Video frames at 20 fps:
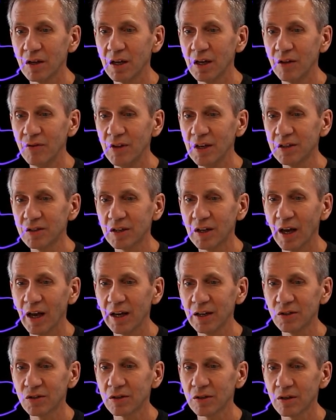In this
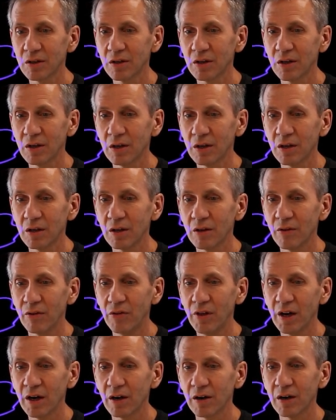case,
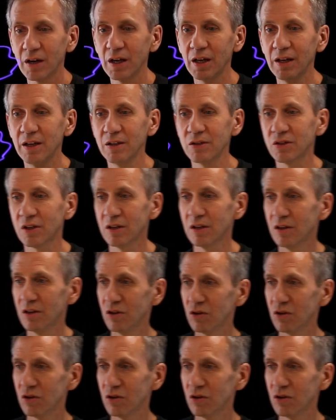there is